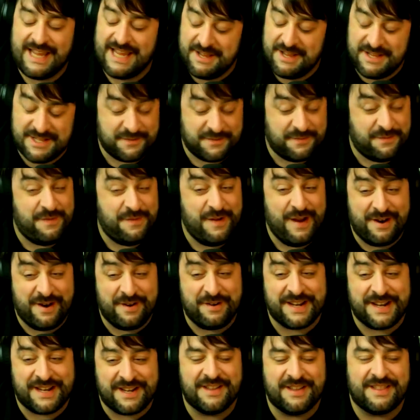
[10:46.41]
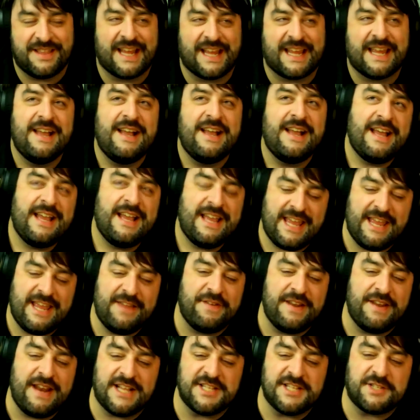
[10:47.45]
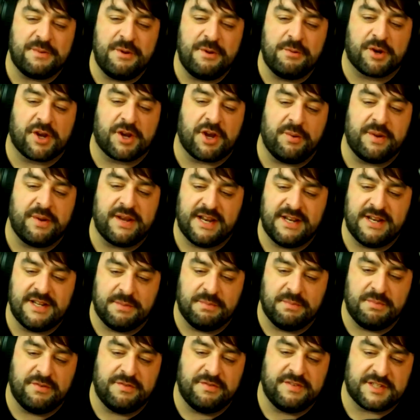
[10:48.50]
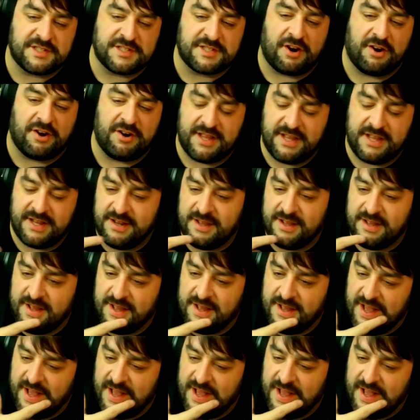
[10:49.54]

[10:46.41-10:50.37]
He's very good. Like, even as we were going in, the movie started,